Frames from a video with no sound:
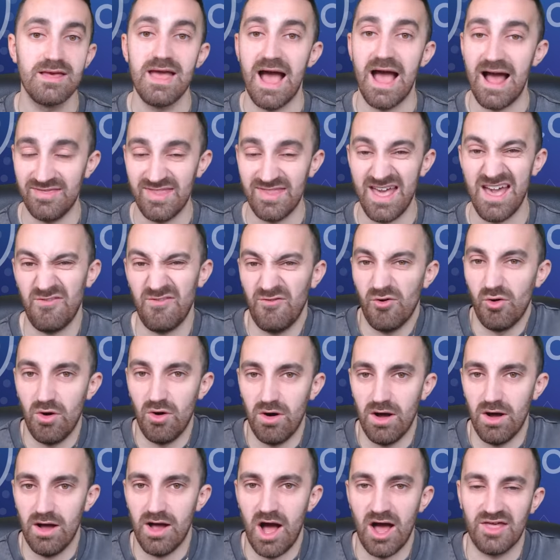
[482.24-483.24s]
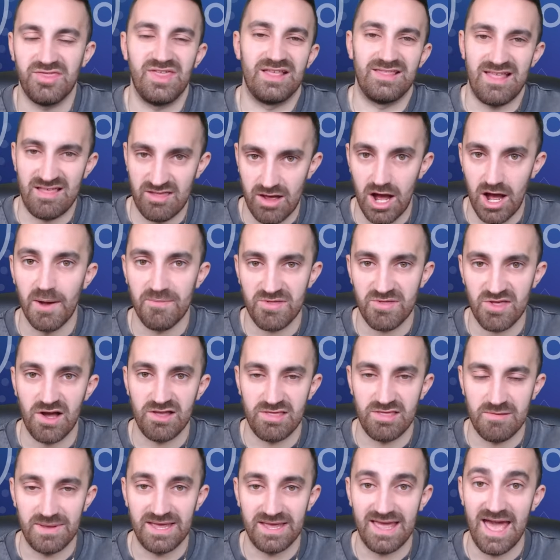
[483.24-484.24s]
And therefore, I think there's upside
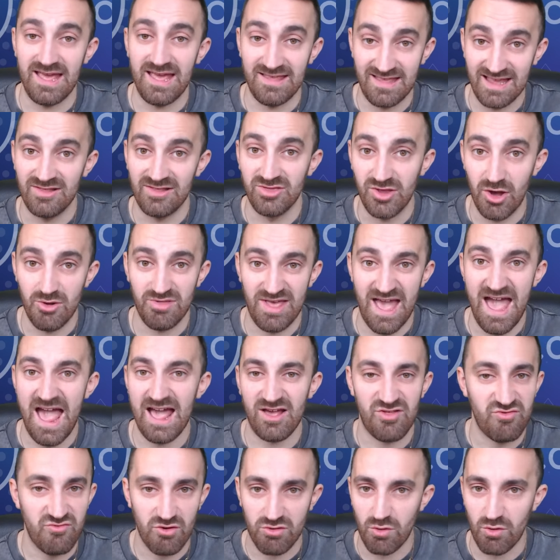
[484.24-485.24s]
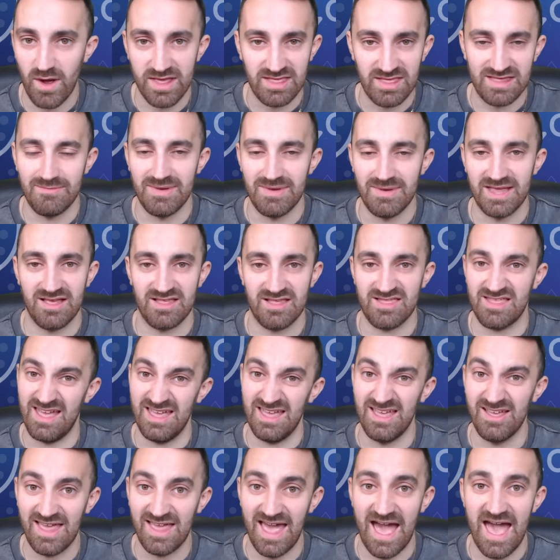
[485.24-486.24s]
to be gained in those extra 20 minutes that
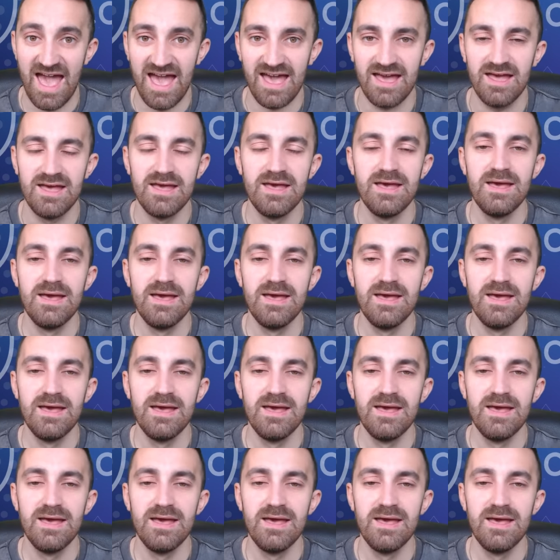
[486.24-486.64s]
he get.